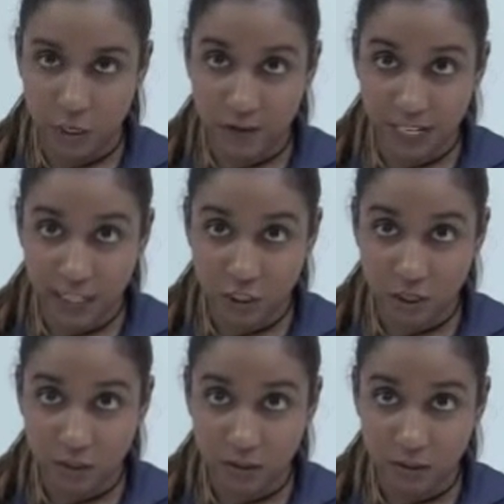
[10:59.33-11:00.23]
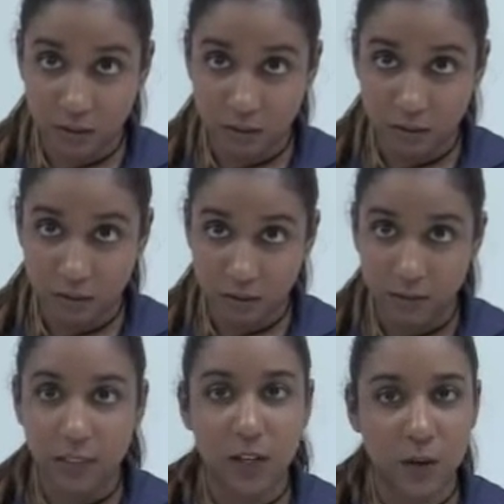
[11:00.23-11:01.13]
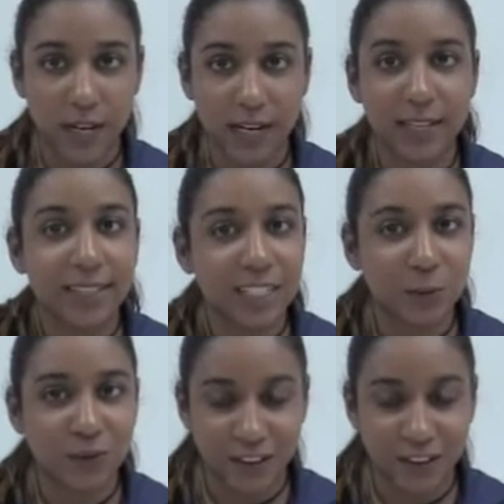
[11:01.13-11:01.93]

Do you have the answer? Okay, let's move